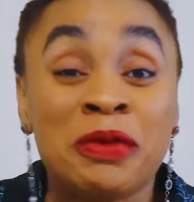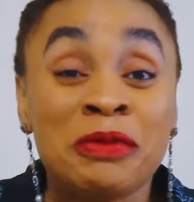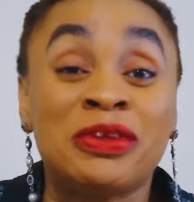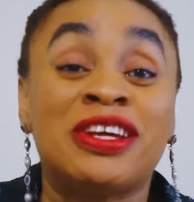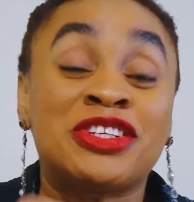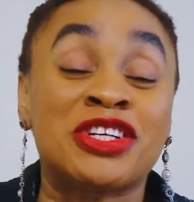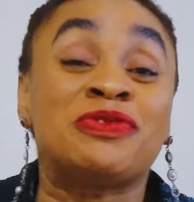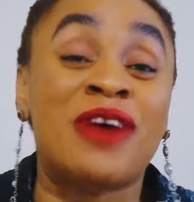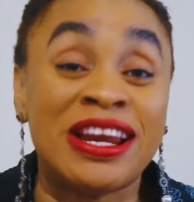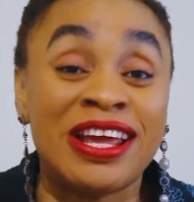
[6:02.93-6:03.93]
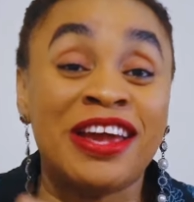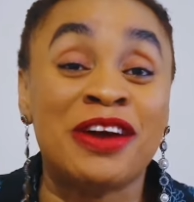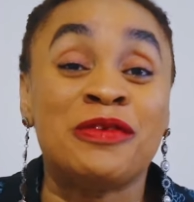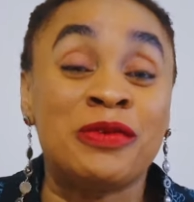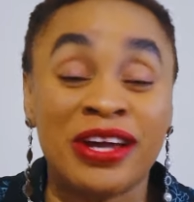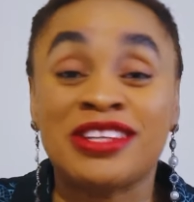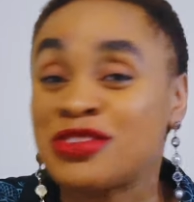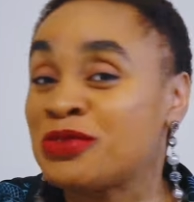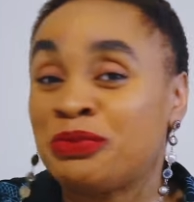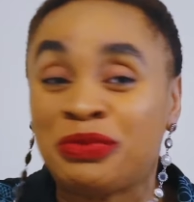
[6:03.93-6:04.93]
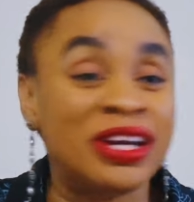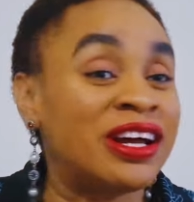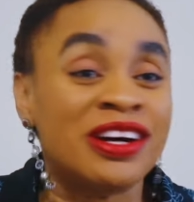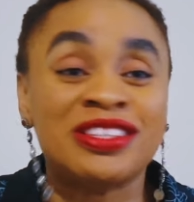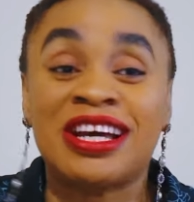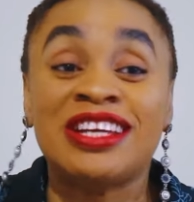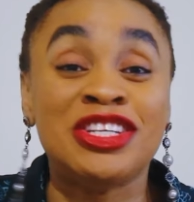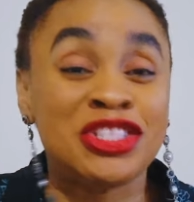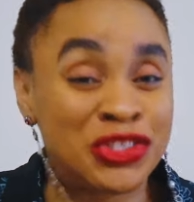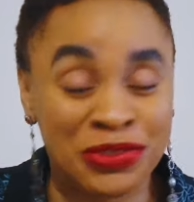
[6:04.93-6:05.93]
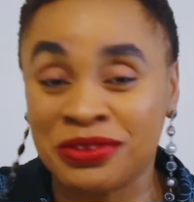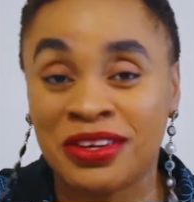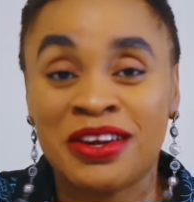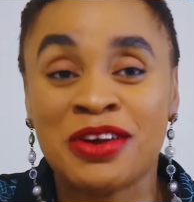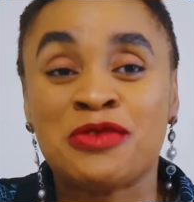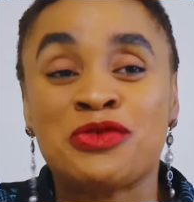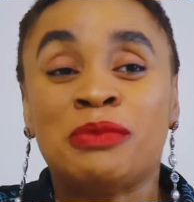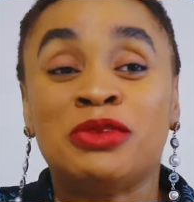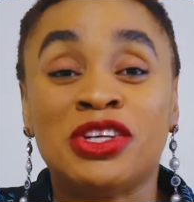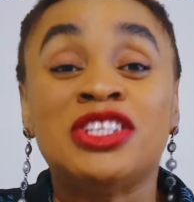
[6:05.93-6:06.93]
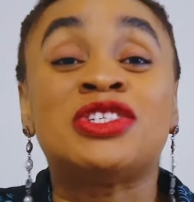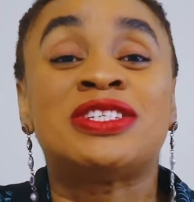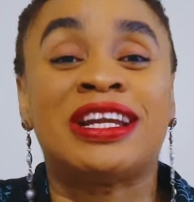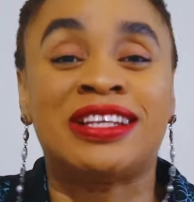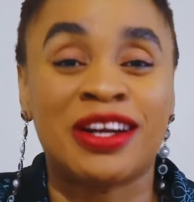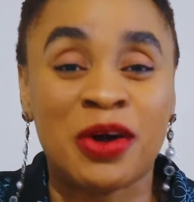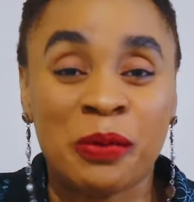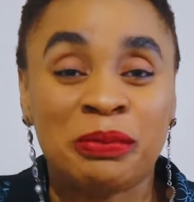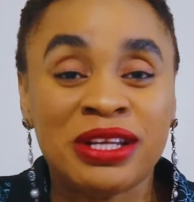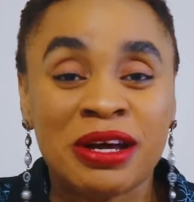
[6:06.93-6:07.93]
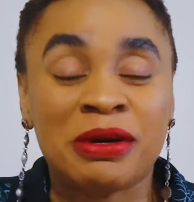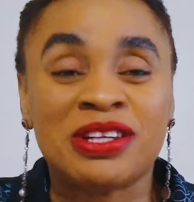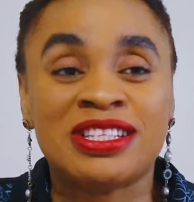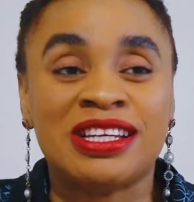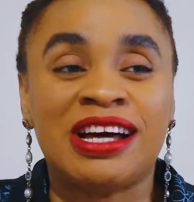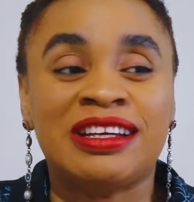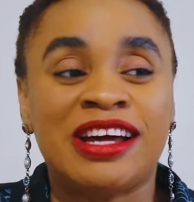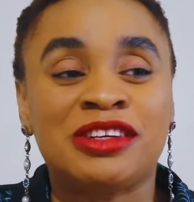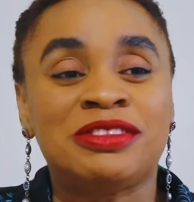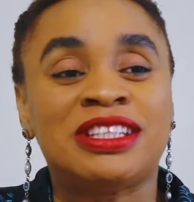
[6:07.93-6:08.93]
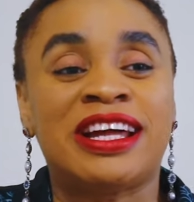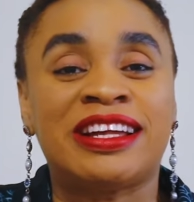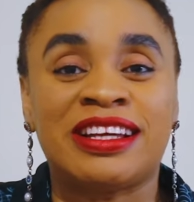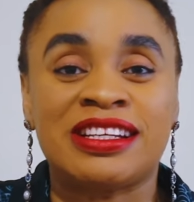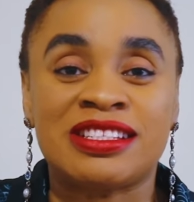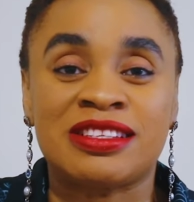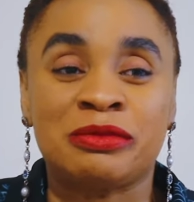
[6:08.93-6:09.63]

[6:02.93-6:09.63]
people that just find a way to bring out an issue from non-issues and then complain about it. And I don't really like that.